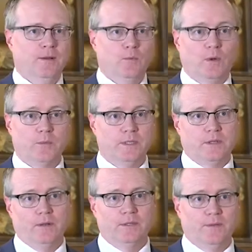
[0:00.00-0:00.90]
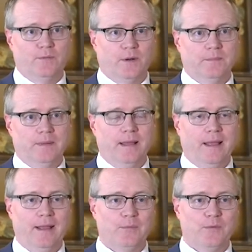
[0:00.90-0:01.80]
What resulted from
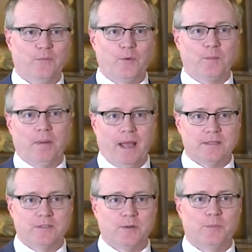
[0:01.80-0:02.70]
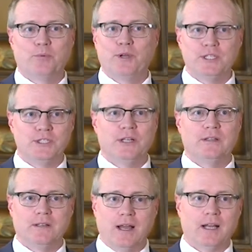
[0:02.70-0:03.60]
a Reformed pastor preaching
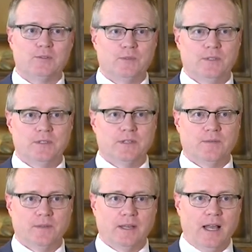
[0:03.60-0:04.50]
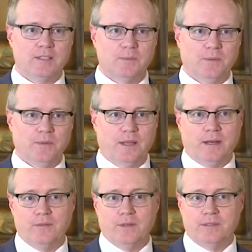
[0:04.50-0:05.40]
the doctrines of the gospel that
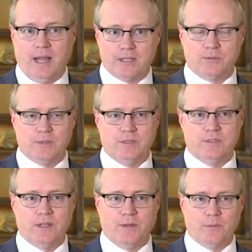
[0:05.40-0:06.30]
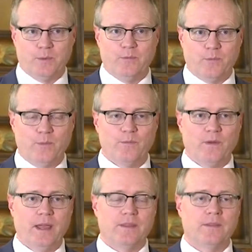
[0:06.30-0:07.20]
are the doctrines of the Reformed
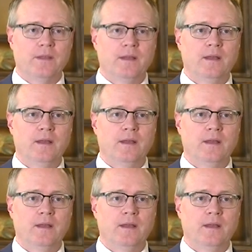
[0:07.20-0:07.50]
faith?